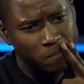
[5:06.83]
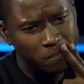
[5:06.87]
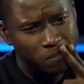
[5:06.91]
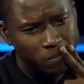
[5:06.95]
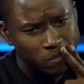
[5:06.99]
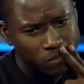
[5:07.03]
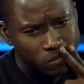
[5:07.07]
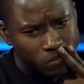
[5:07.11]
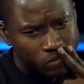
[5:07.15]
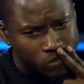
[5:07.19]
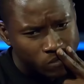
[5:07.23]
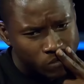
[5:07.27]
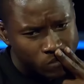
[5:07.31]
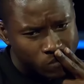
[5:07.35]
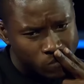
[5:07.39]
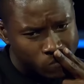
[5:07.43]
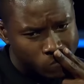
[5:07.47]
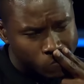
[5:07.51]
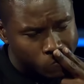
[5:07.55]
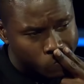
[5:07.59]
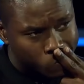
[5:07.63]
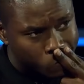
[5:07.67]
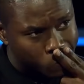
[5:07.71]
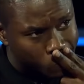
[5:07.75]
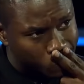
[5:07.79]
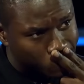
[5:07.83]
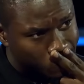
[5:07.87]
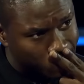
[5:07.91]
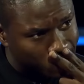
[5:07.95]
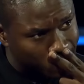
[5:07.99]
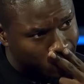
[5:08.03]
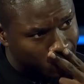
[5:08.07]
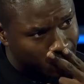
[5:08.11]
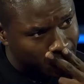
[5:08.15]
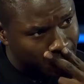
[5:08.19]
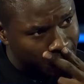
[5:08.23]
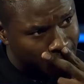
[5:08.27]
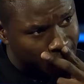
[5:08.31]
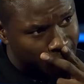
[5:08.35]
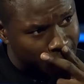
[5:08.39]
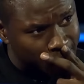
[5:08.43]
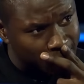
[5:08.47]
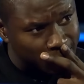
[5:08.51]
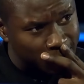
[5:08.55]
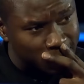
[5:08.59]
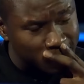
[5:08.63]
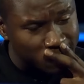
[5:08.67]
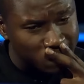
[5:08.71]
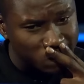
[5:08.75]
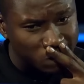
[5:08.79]
think you have a friend that could
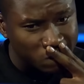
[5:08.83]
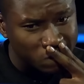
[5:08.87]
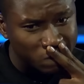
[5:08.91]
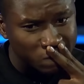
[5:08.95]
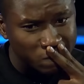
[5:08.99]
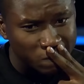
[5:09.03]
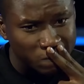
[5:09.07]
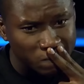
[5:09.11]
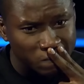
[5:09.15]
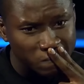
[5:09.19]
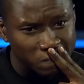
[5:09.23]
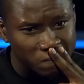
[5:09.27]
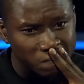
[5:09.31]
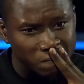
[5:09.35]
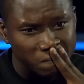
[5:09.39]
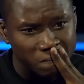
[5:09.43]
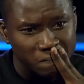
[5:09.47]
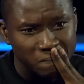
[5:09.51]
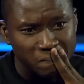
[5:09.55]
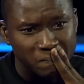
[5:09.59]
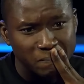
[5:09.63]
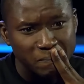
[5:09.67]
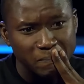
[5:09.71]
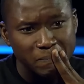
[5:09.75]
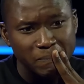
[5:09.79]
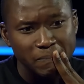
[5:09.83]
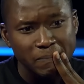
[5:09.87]
tell you the answer to this?